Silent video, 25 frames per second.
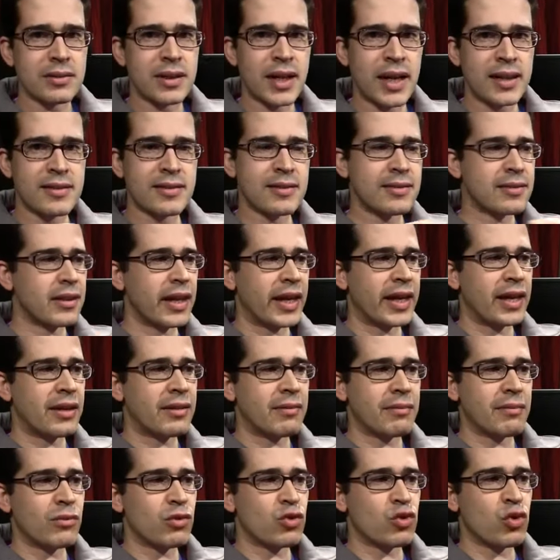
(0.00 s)
That's
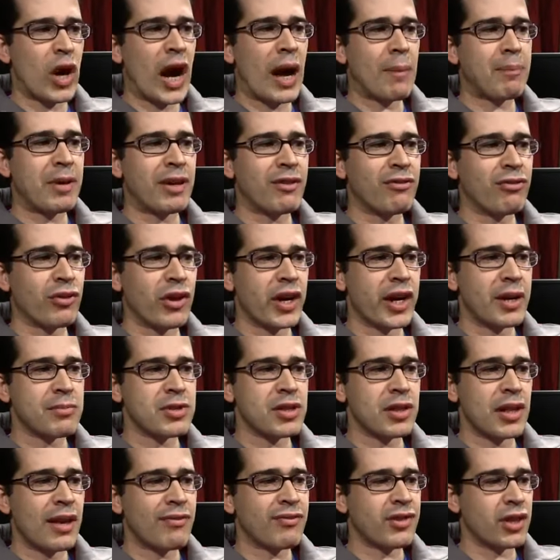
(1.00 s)
like dropping
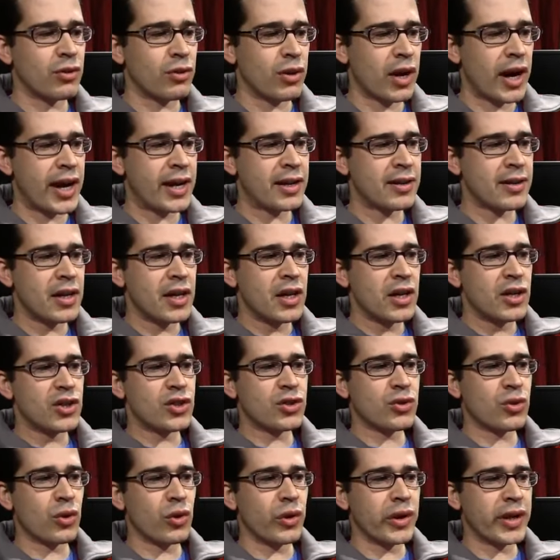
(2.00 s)
frames left and right,
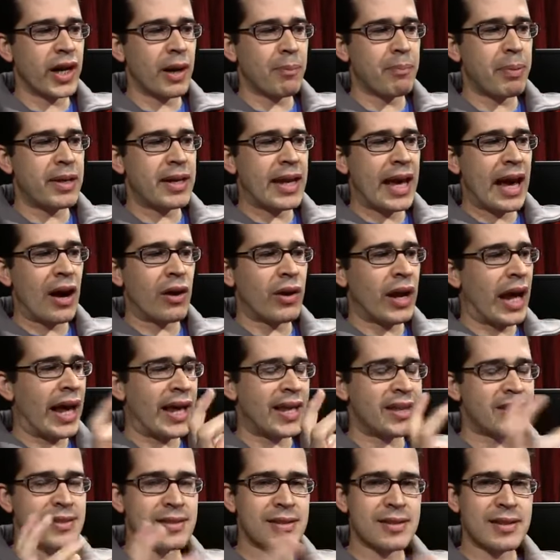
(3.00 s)
scrolling up and down.
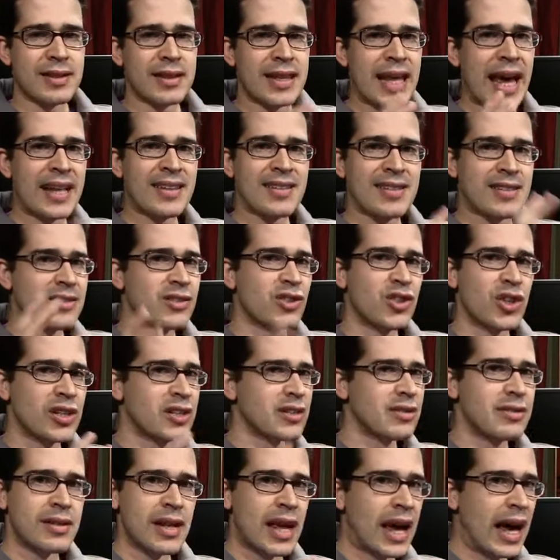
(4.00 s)
That's
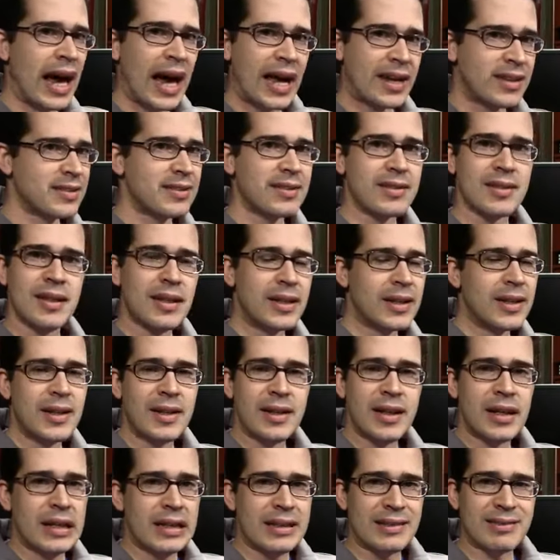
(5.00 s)
just not
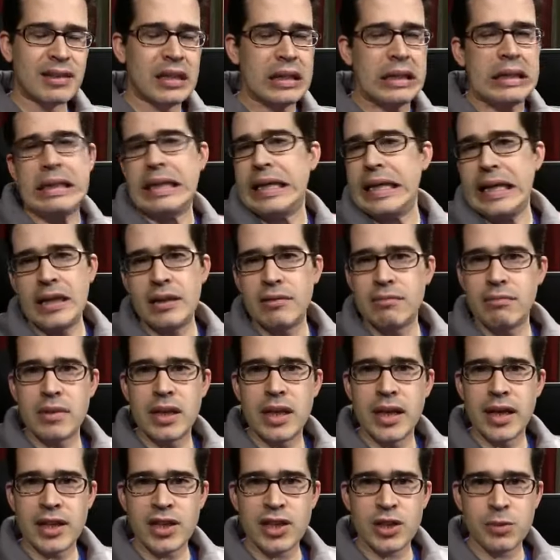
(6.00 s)

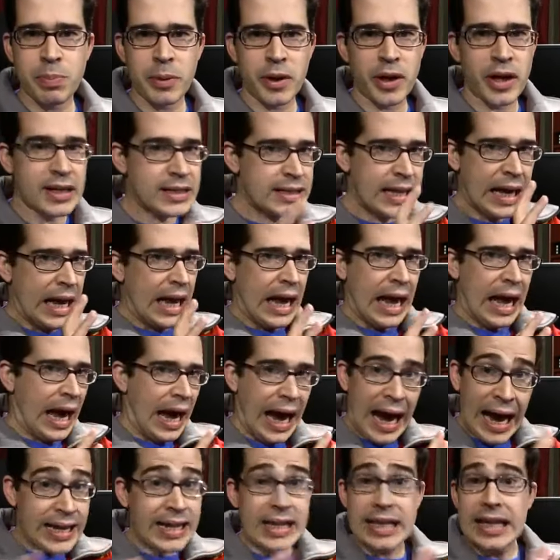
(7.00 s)
clean experience.
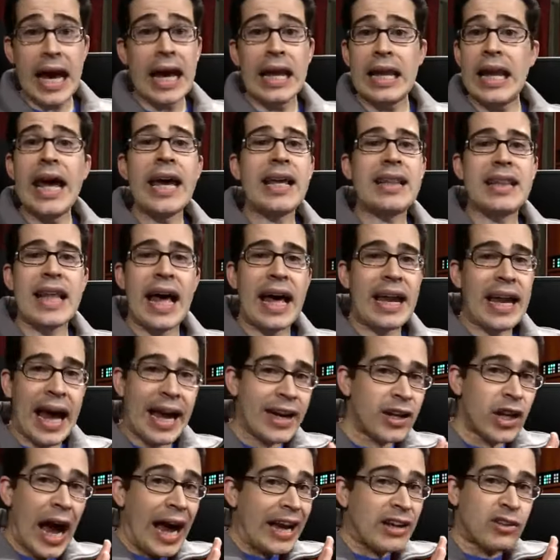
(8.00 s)
I did not like that.
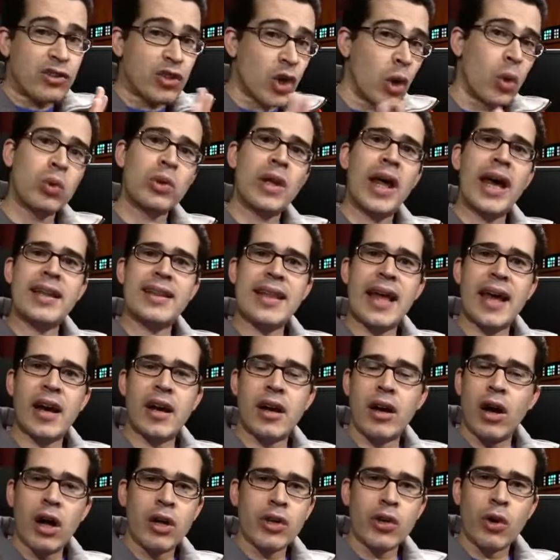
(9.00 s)
I don't like that
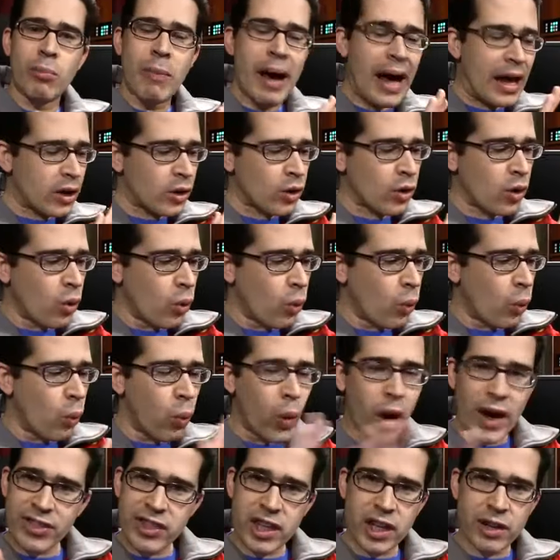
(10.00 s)
at all, no matter
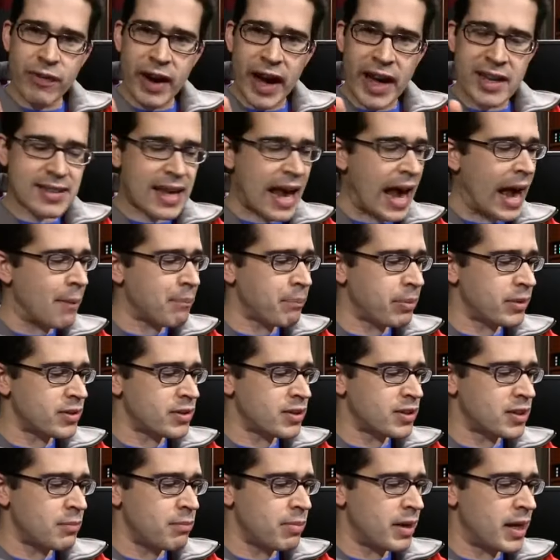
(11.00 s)
what the device
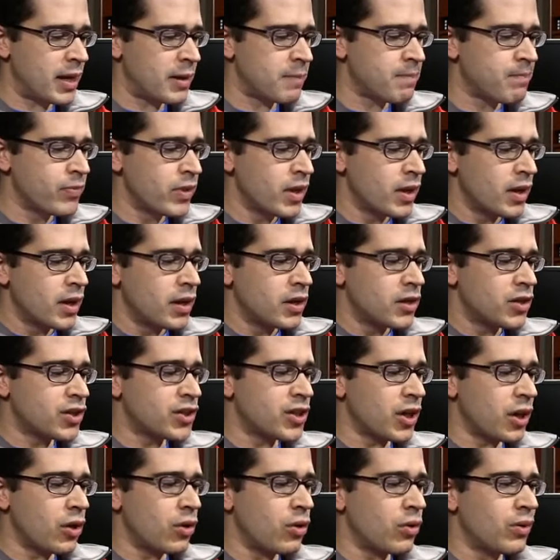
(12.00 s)
happens to be.
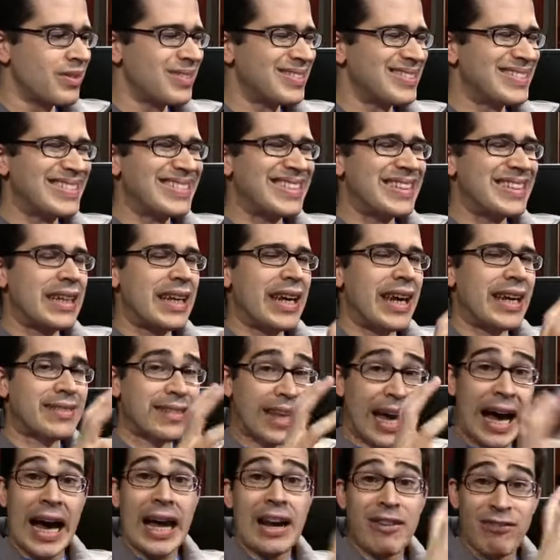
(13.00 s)
So it's
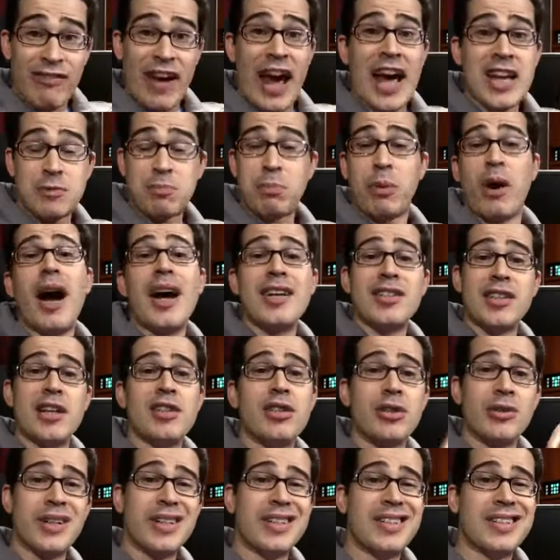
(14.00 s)
got a fast
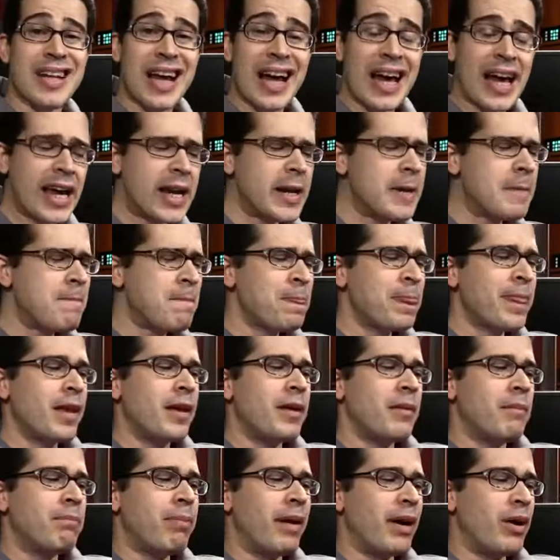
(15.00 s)
processor inside,
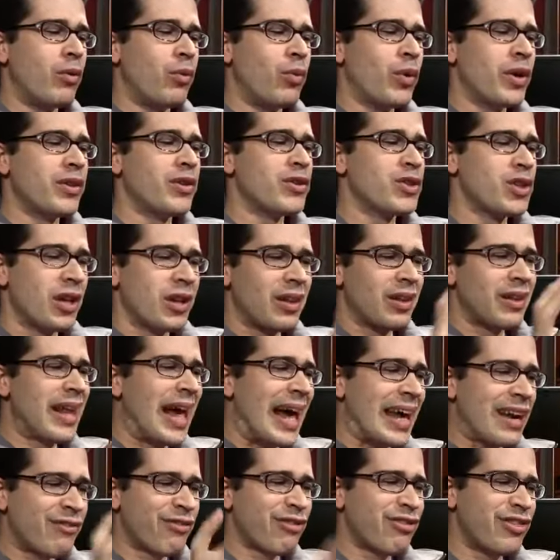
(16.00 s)
but when there's a
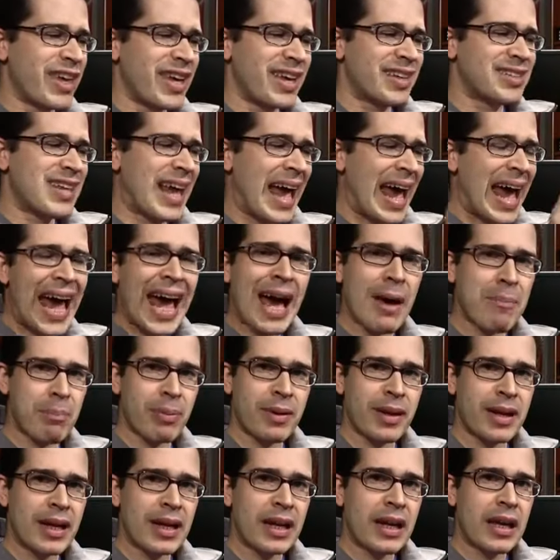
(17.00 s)
lot of things
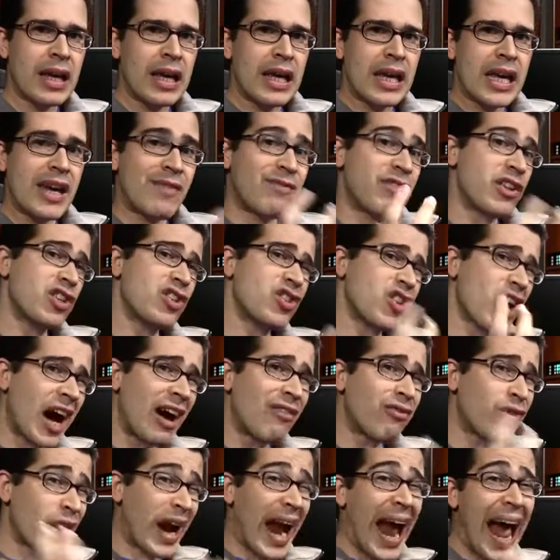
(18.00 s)
happening, if the
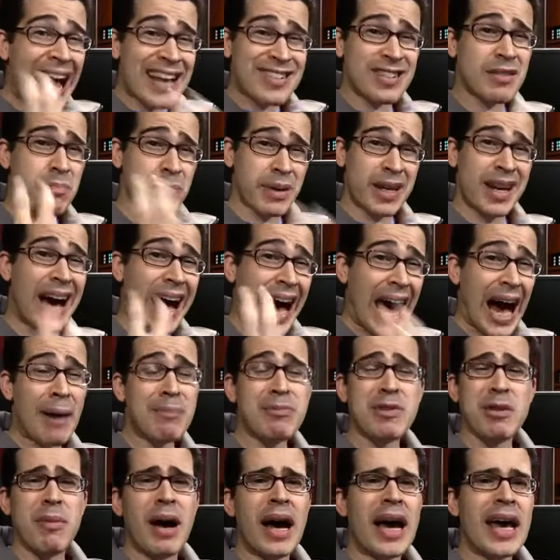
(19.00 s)
software hasn't been
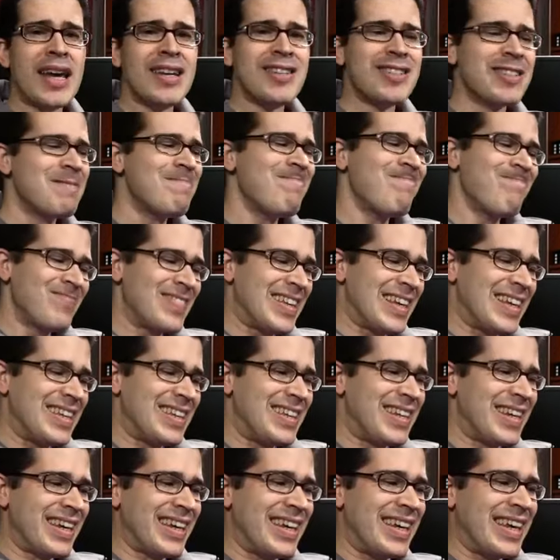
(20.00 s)
optimized,
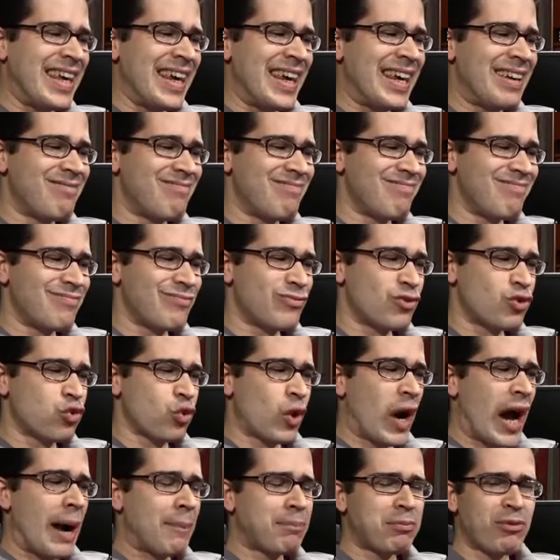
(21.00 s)
you get
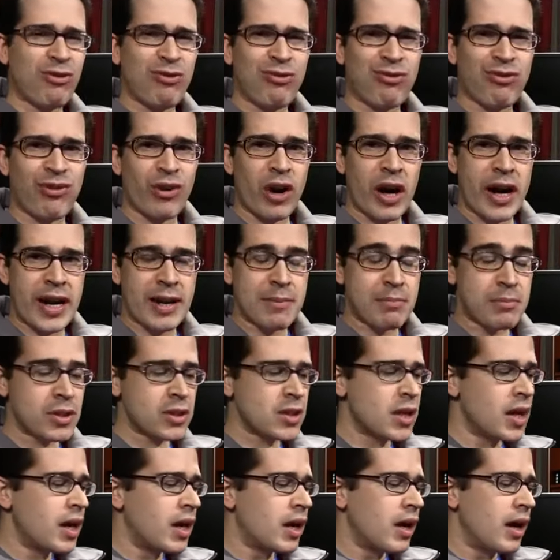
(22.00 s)
dropped frames.